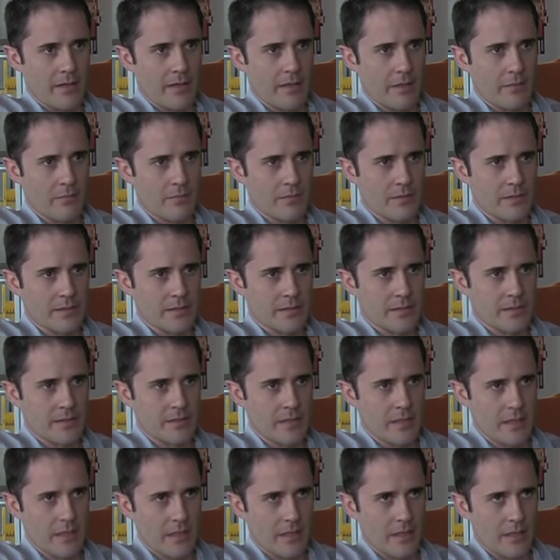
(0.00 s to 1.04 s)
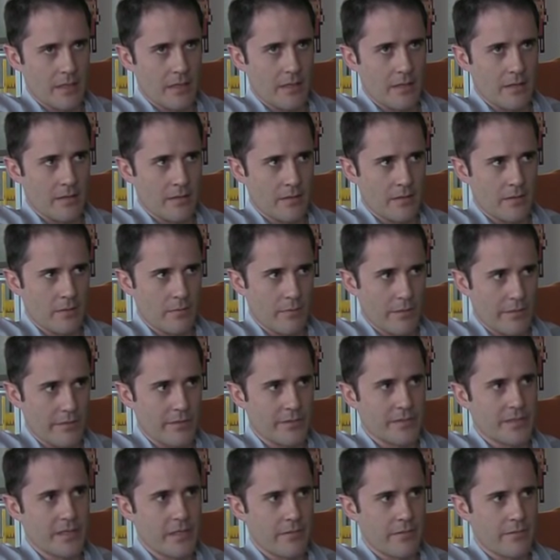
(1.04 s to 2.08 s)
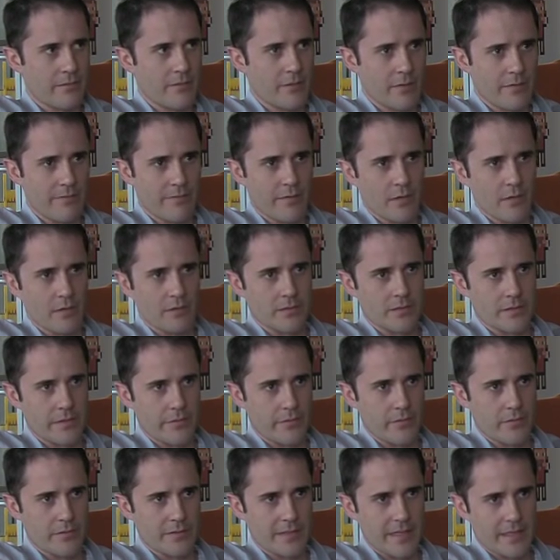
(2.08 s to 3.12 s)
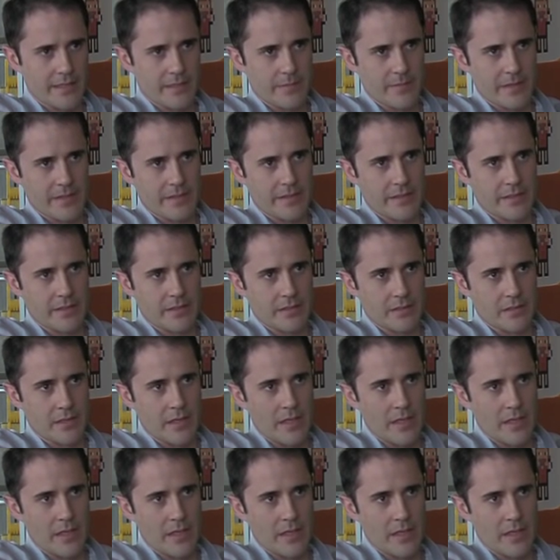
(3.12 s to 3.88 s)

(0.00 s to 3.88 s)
It was, uh, we're using it through our phones and through text message.